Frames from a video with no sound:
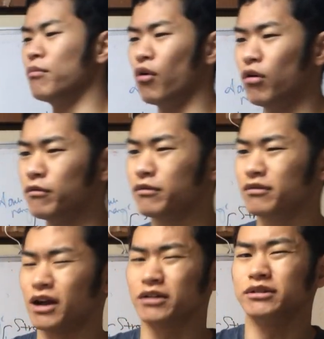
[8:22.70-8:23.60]
ball
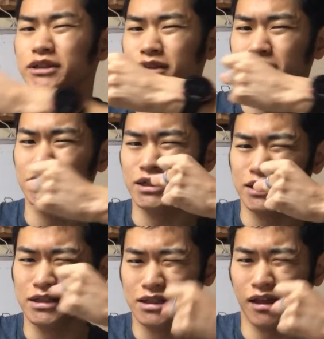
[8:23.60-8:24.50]
like this,
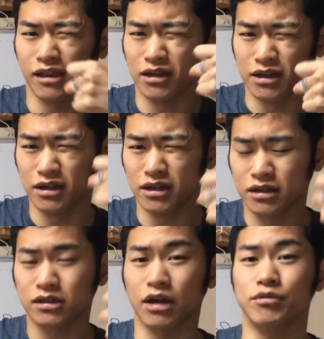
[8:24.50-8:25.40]

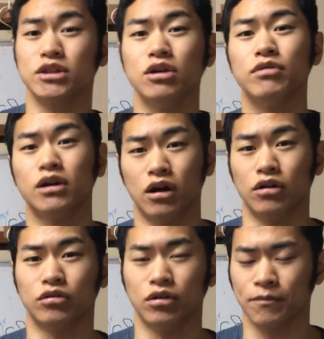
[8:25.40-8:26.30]
it can be
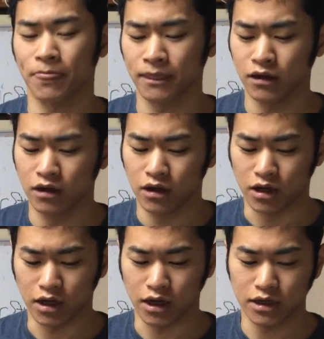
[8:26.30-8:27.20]
difficult.
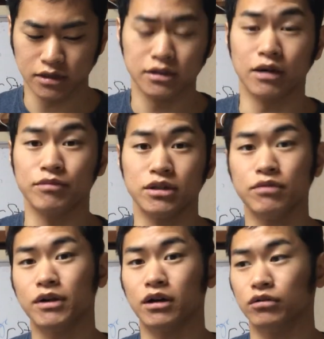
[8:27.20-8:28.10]

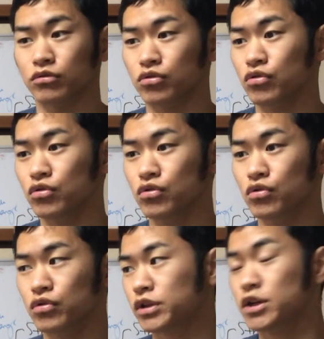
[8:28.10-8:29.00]

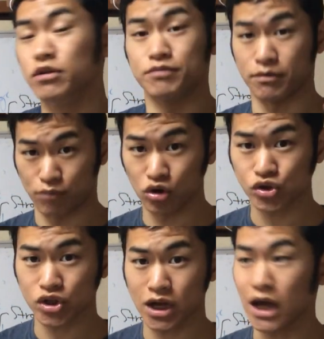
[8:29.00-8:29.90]
To keep the
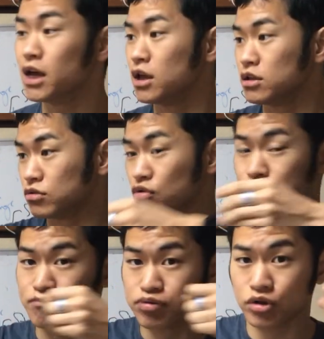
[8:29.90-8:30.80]
posture, to
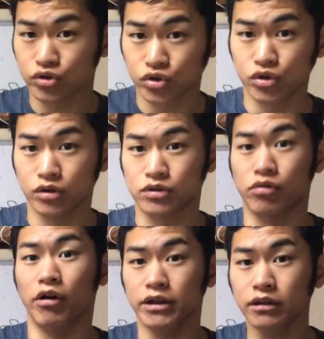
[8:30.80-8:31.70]
push
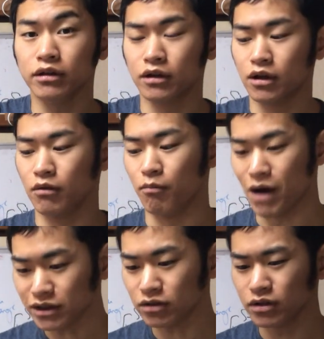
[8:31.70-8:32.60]
straight.
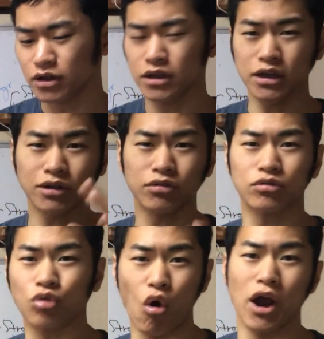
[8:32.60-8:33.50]
But if you
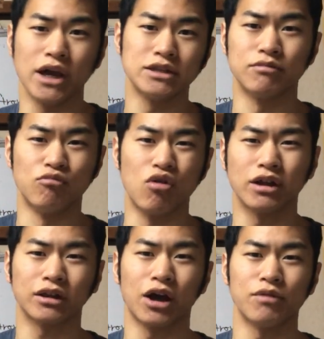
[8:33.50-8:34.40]
train more
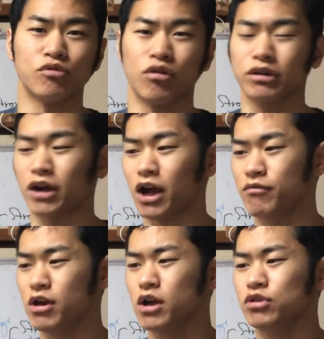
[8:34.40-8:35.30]
time,
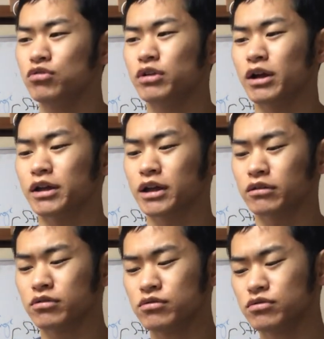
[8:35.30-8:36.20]
you can get
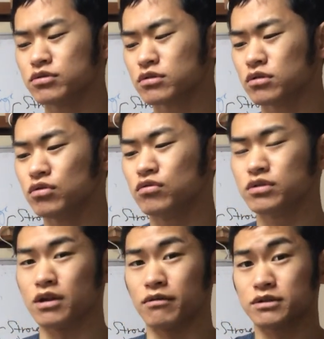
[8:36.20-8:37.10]
used to
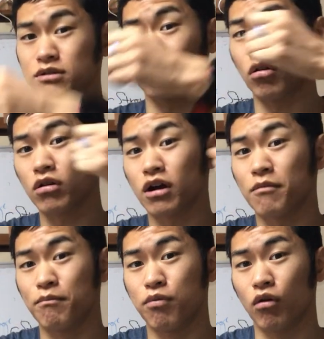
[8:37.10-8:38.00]
the stronger
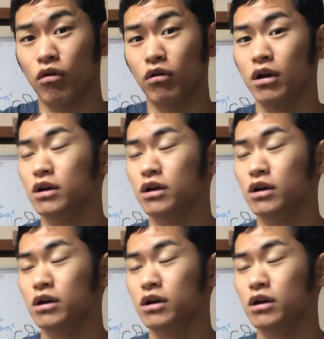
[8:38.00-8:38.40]
ball